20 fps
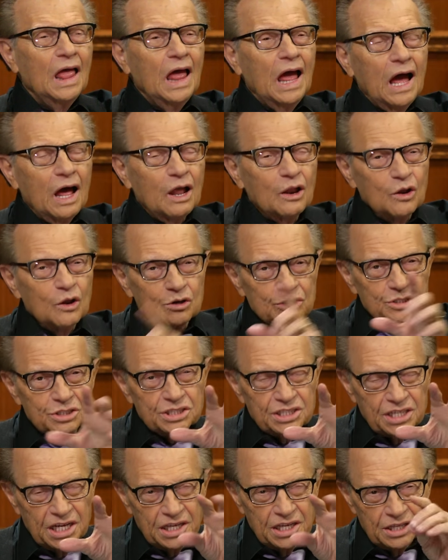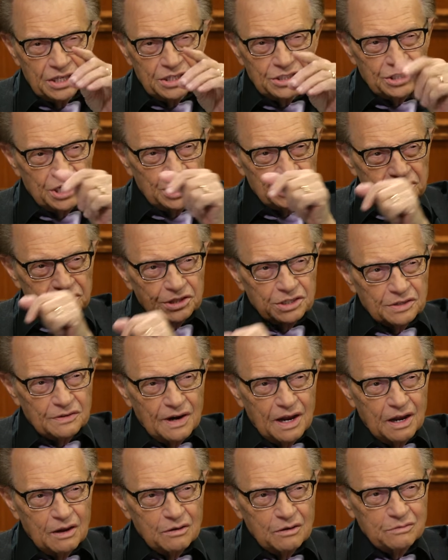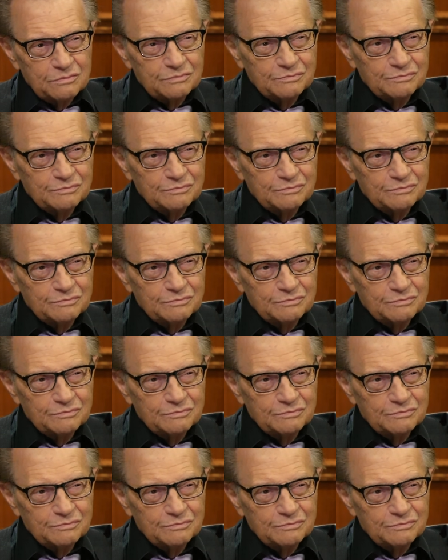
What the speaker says: Yeah. How long does it take you to judge the crowd?